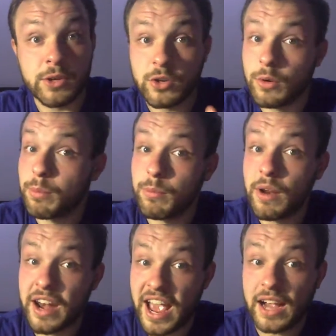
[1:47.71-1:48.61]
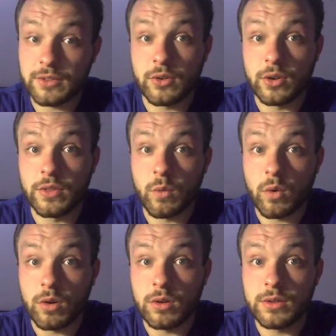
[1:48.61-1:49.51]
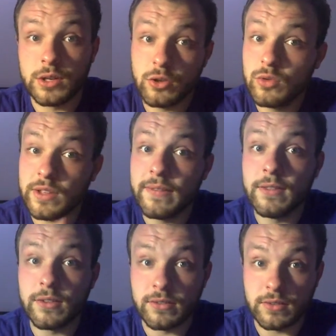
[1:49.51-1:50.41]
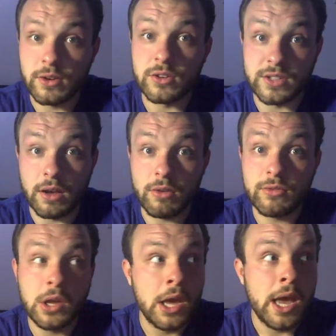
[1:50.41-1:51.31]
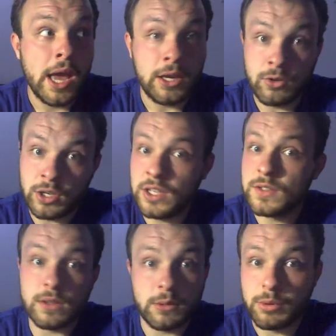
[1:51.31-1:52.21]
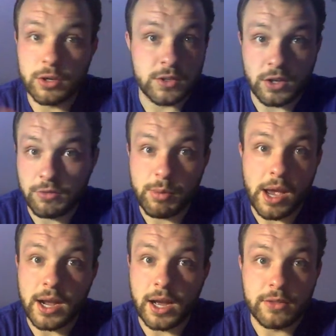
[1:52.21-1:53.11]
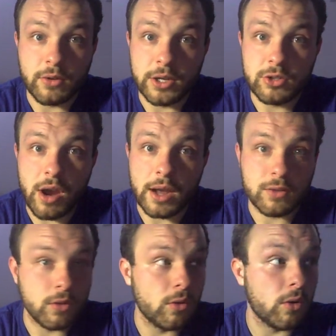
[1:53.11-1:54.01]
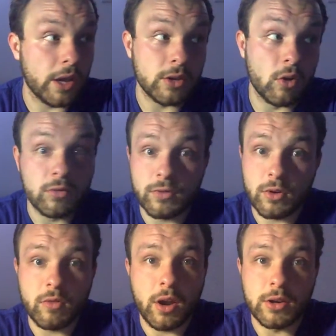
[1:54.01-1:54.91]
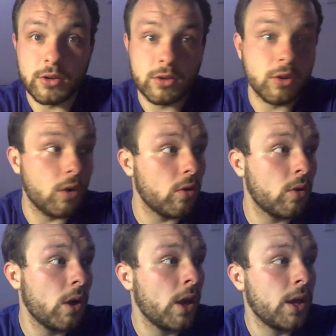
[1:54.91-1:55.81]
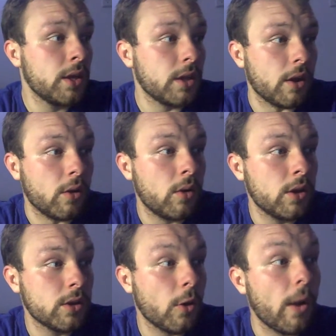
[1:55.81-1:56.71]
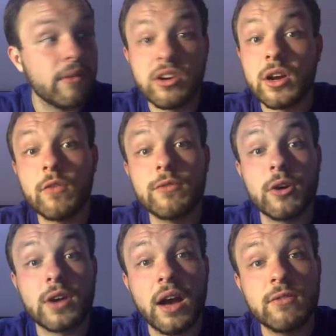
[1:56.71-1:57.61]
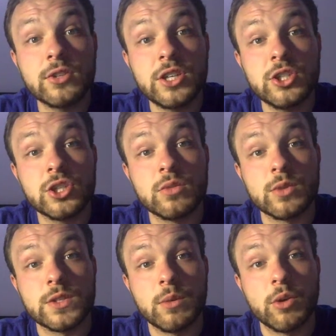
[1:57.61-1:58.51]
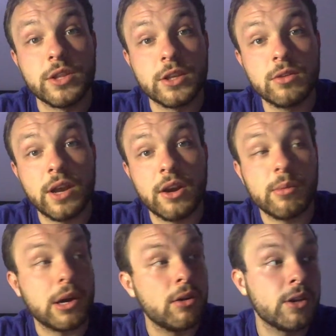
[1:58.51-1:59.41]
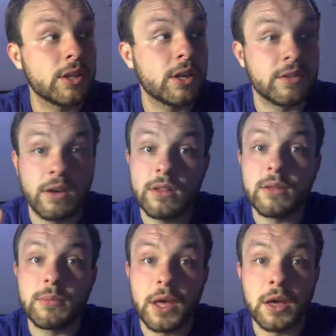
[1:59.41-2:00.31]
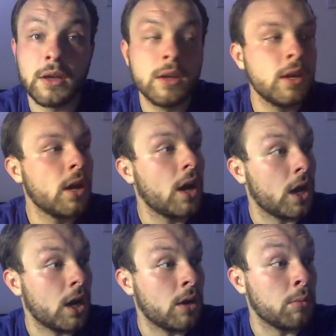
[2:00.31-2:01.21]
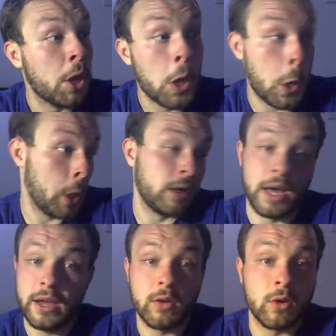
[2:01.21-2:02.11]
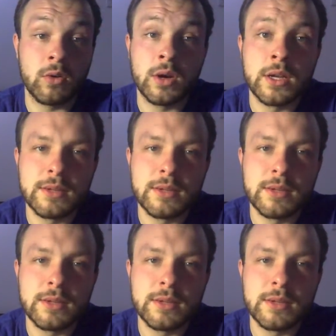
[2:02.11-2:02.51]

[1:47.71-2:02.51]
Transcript: But you're an actor in the world, and you did this to yourself. And you can easily put yourself back on the right track. So, okay, go for a run. Go have a conversation with someone that you care about and, tell them that. I don't know.